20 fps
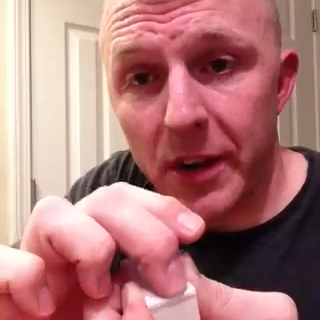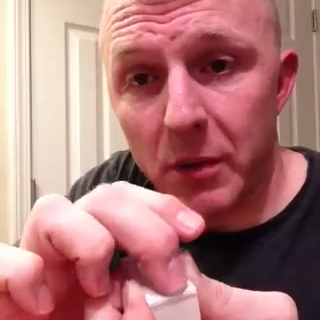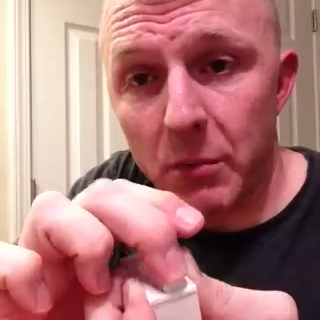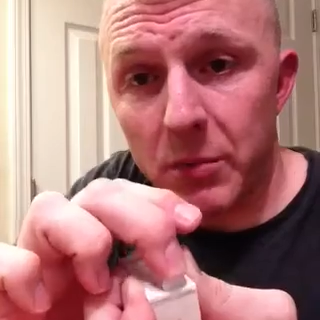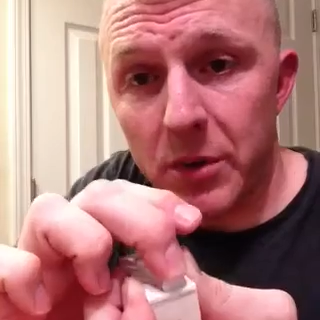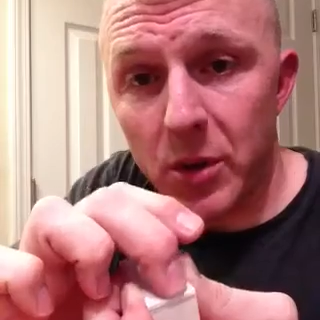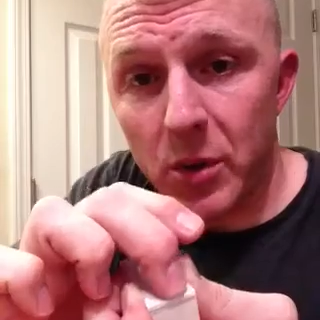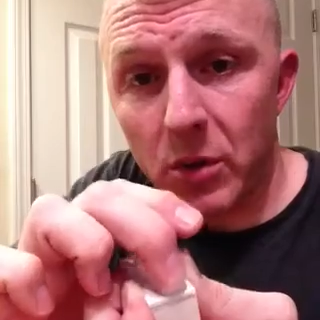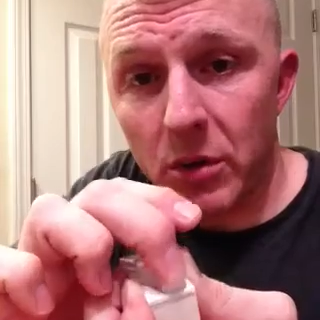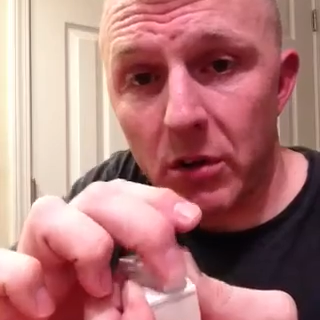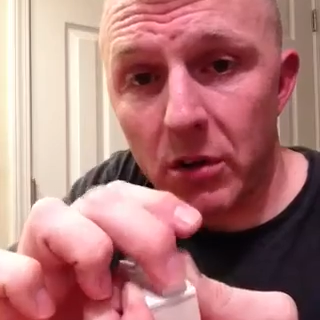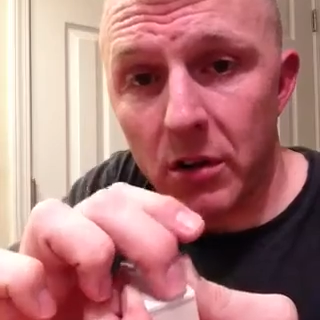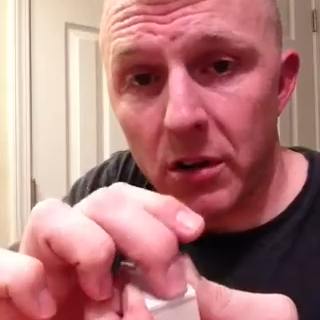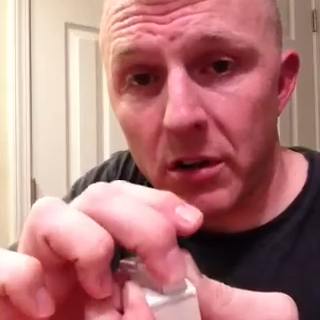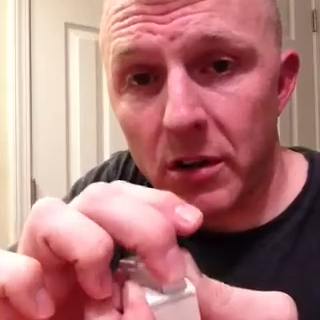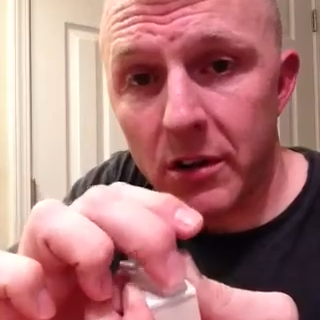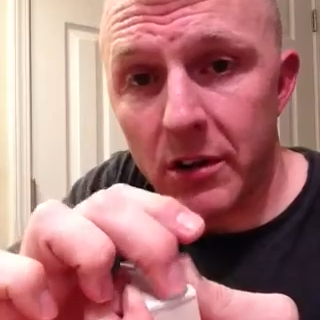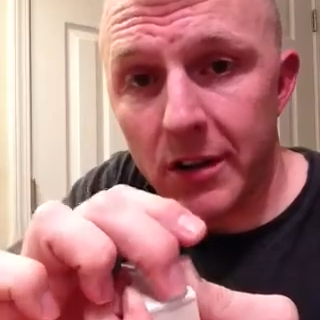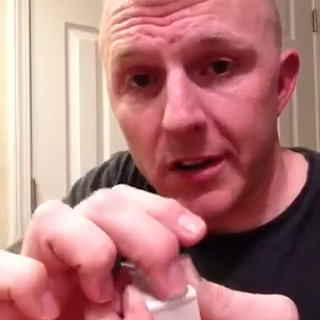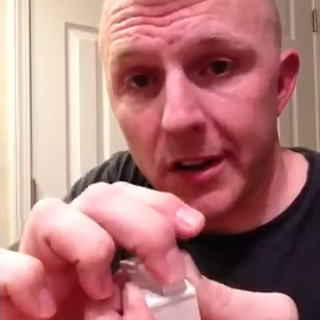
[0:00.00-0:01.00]
computer,
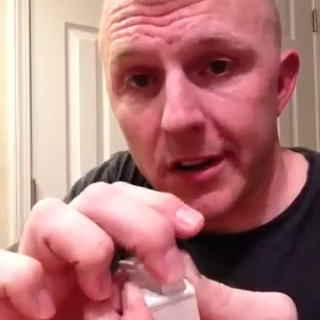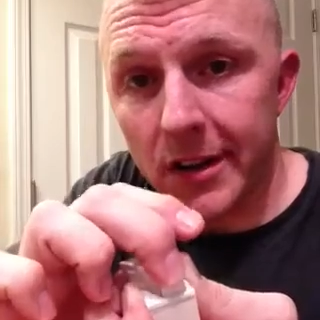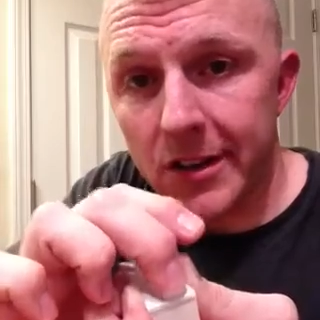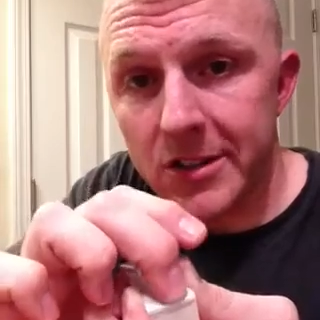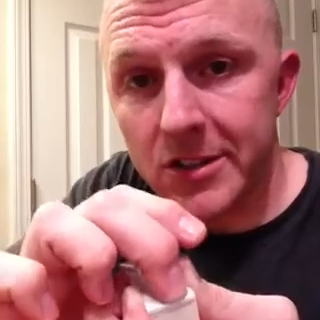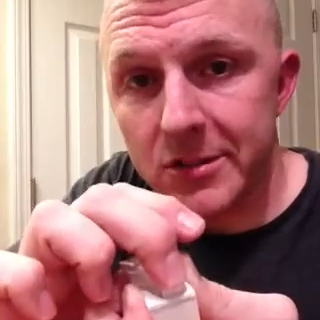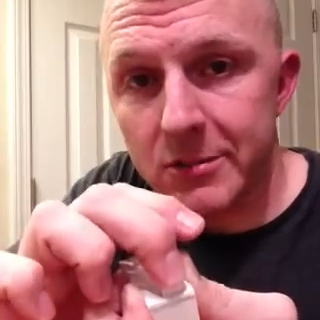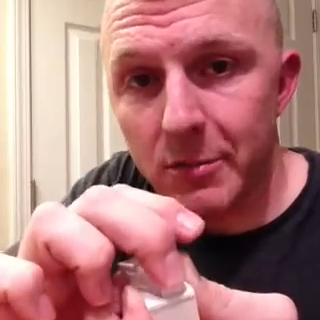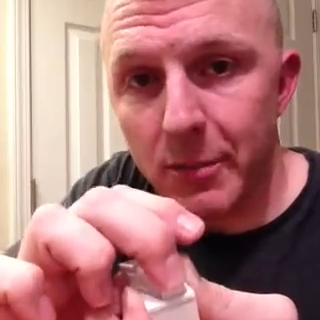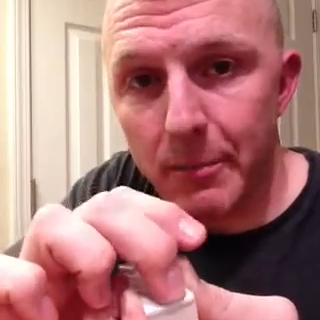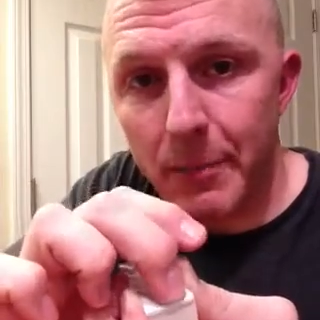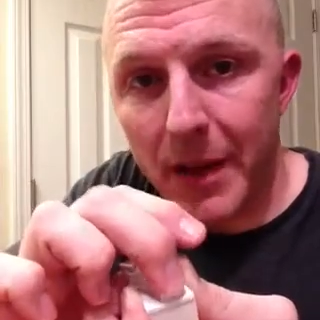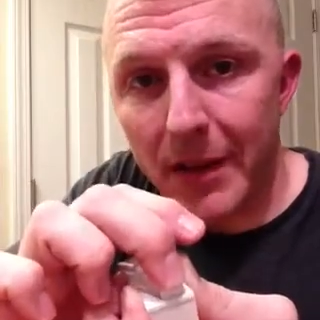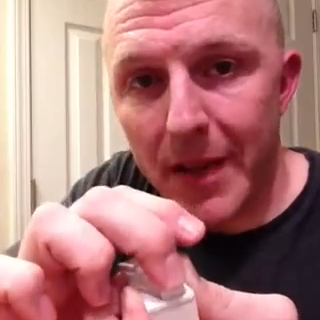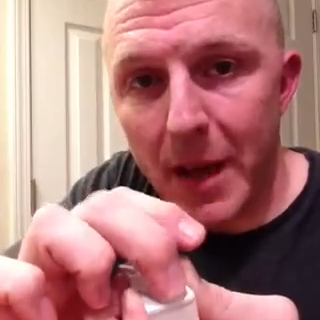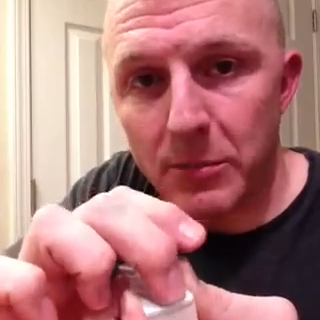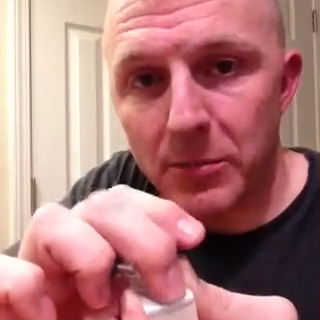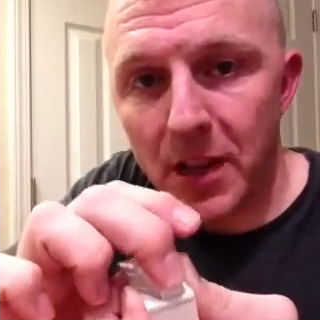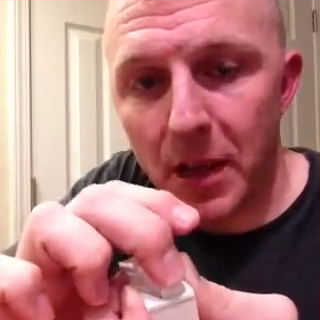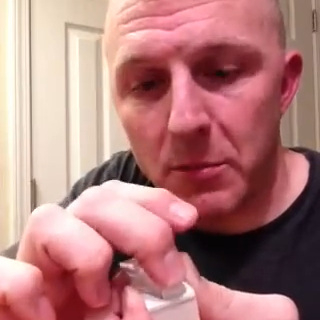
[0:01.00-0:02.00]
uh, my
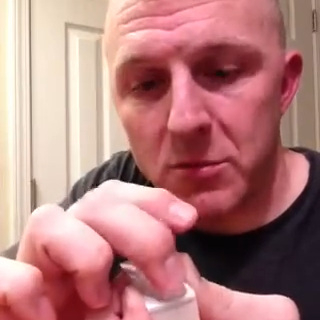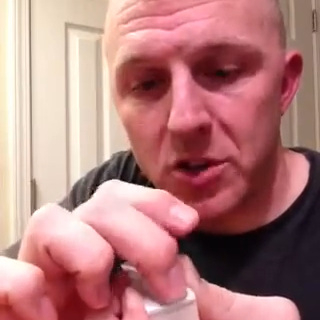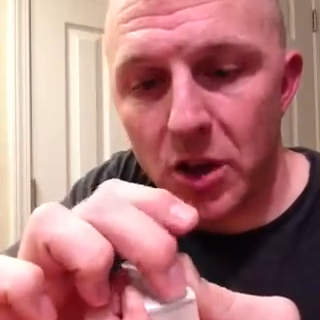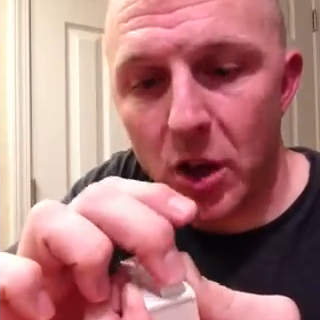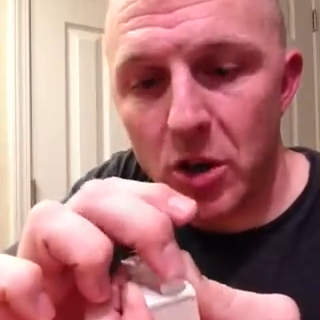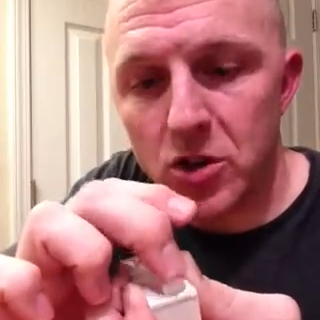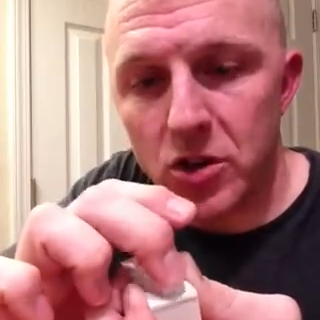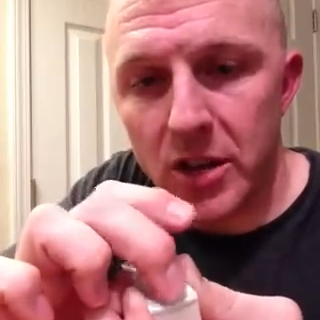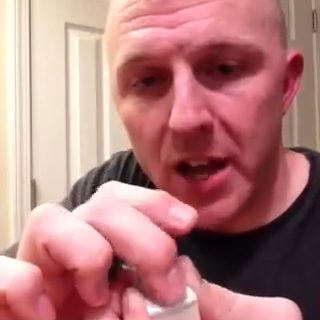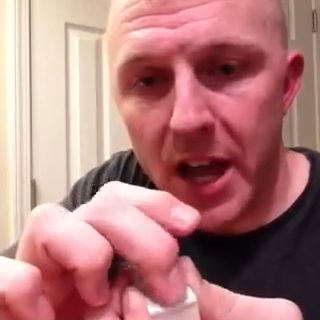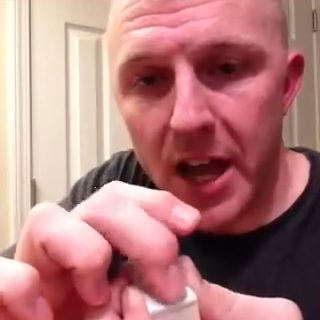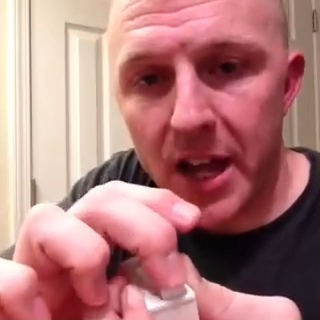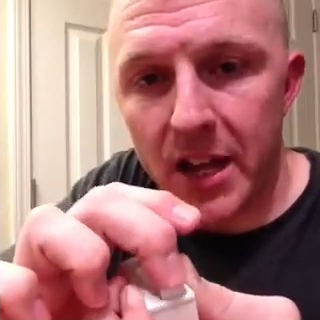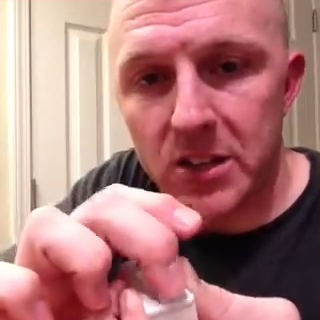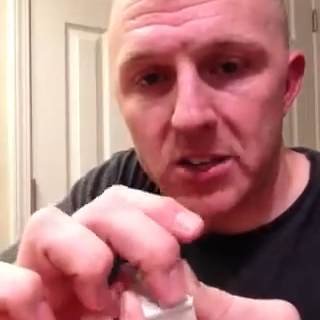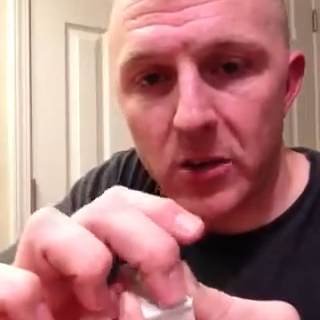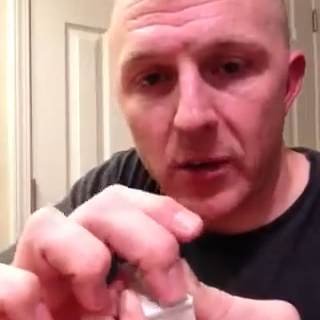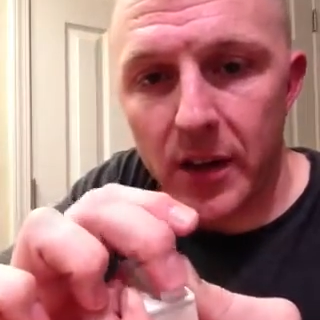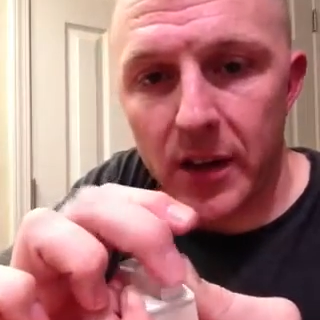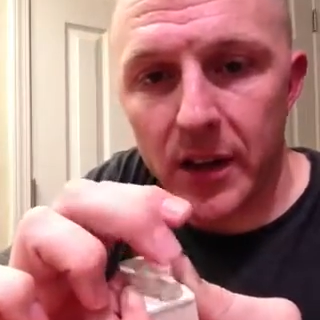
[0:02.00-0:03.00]
laptop charger
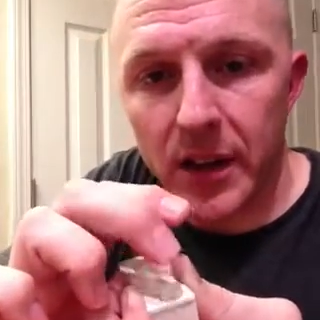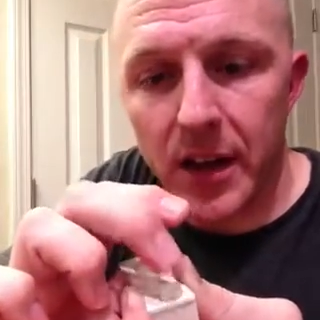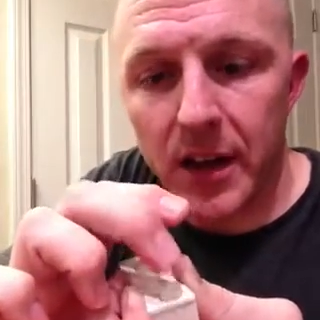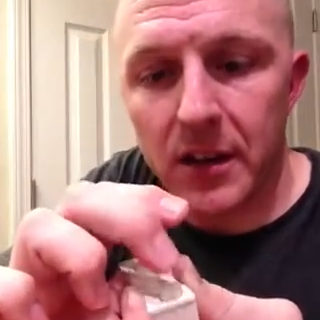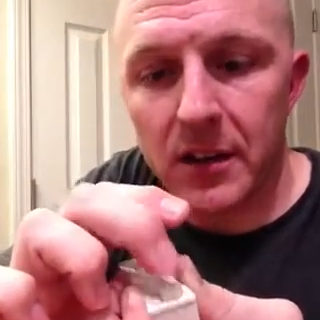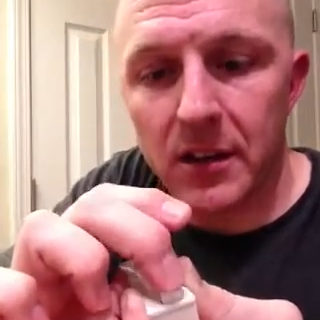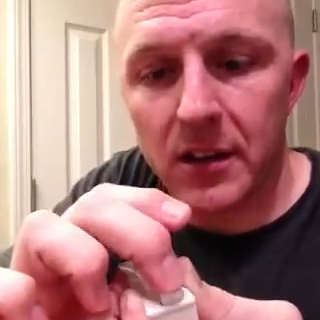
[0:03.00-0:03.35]
died, so I can't